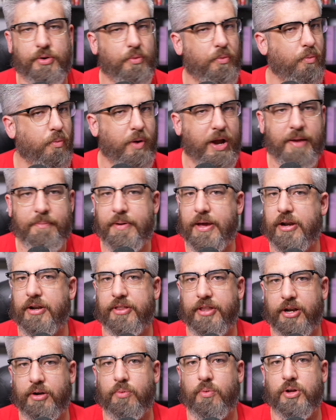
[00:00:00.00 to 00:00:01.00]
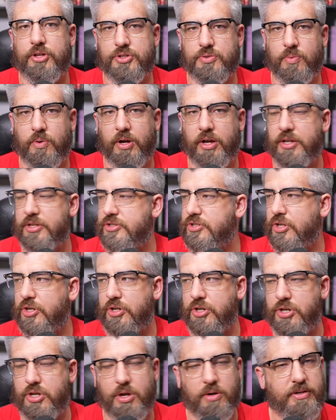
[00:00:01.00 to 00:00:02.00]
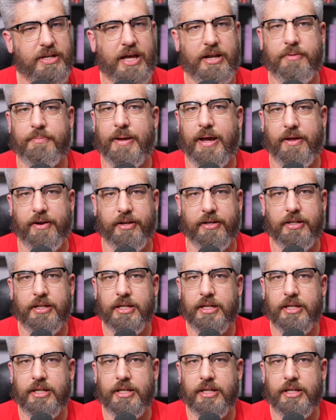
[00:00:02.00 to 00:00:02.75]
way better than it once was, no doubt about it.